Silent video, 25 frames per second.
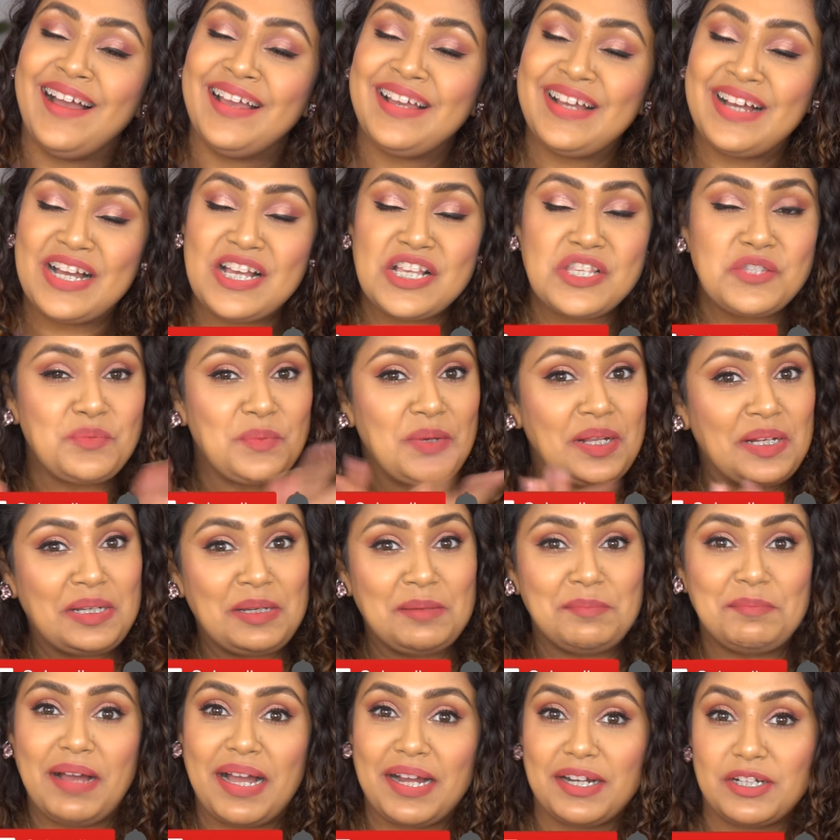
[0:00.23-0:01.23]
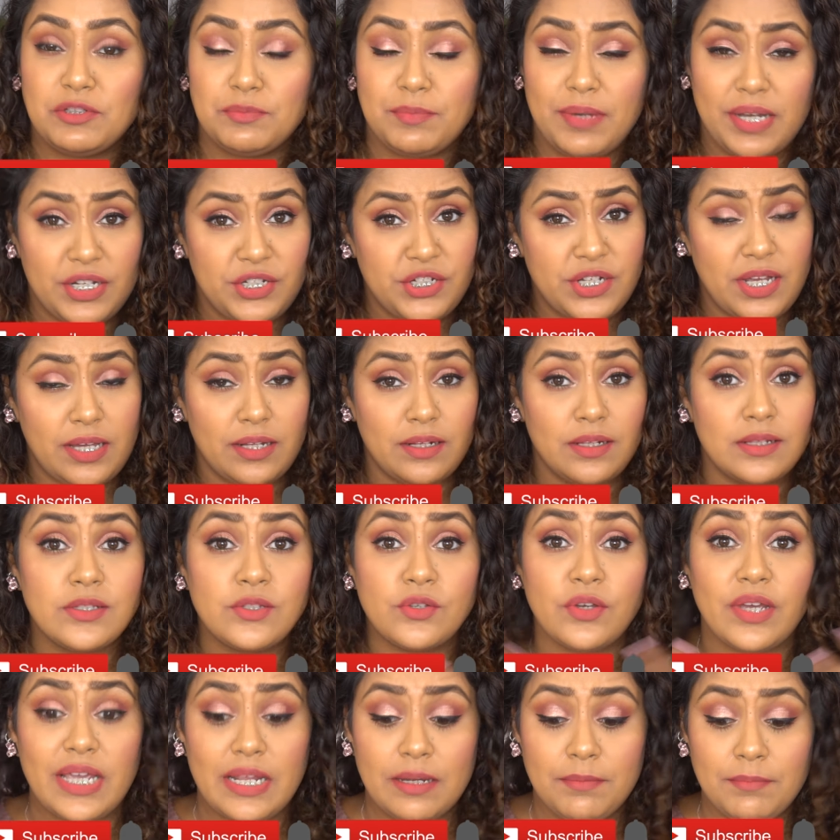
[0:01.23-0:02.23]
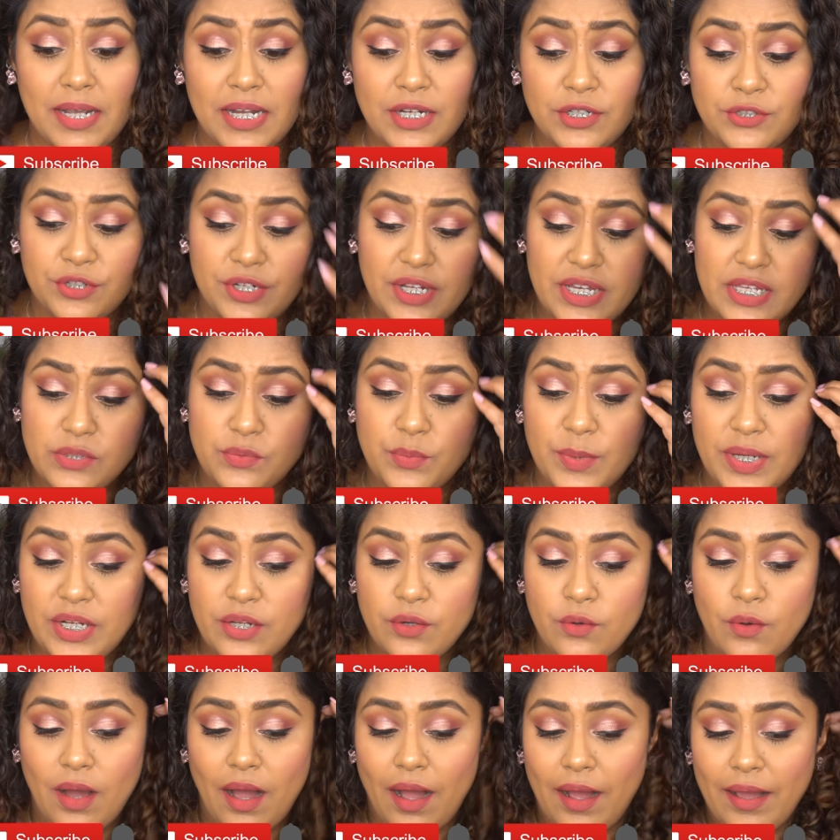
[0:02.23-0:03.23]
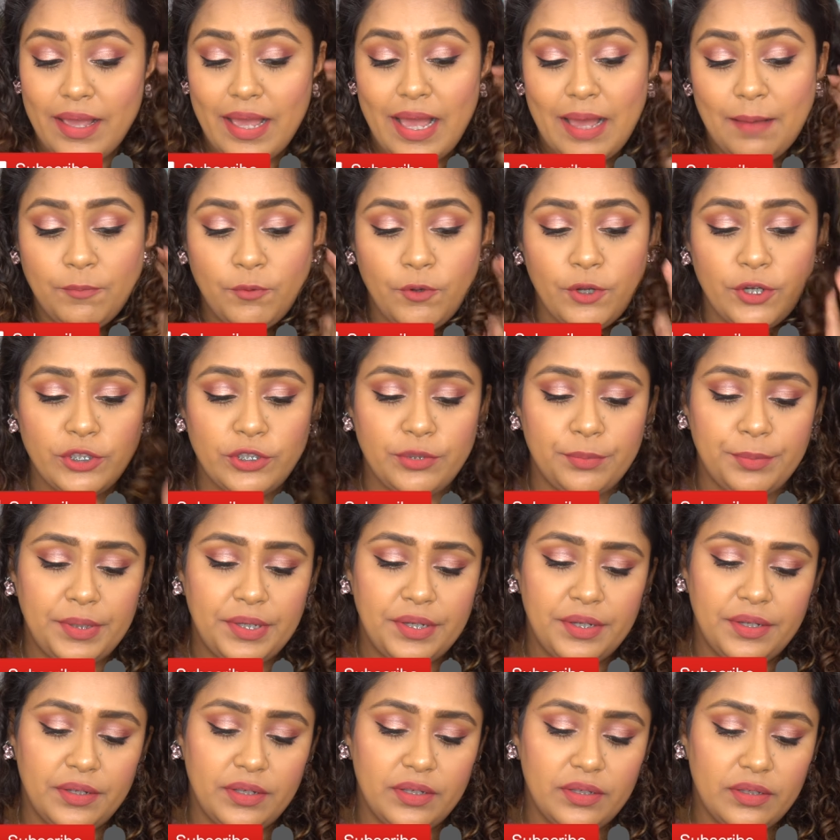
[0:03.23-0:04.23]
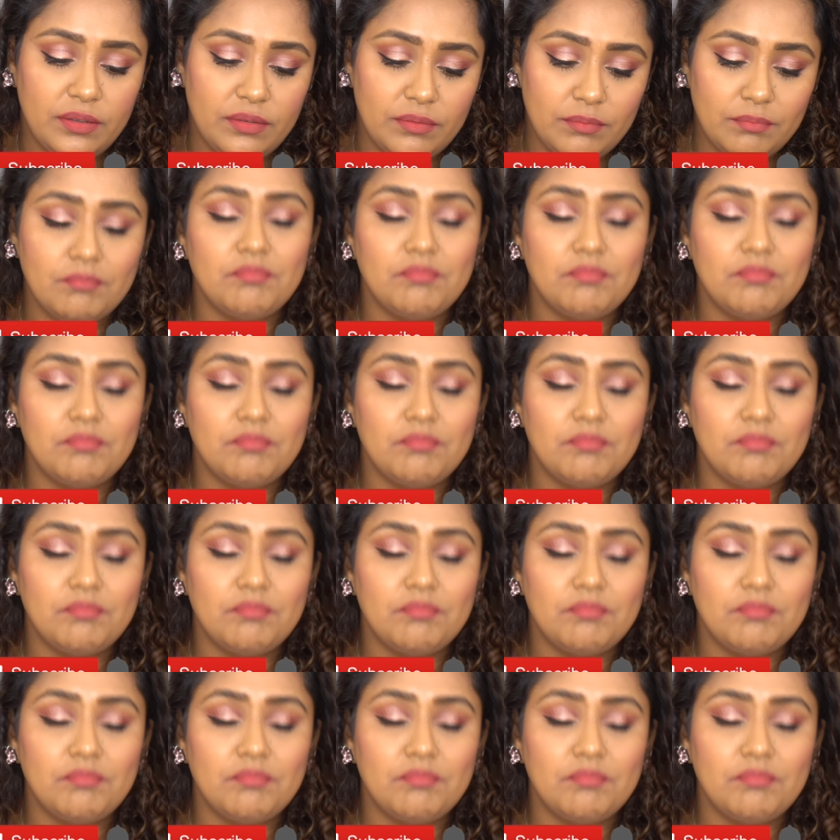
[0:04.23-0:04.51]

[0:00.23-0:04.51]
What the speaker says: Hi guys, welcome back to my channel. So in my today's video, I am going to be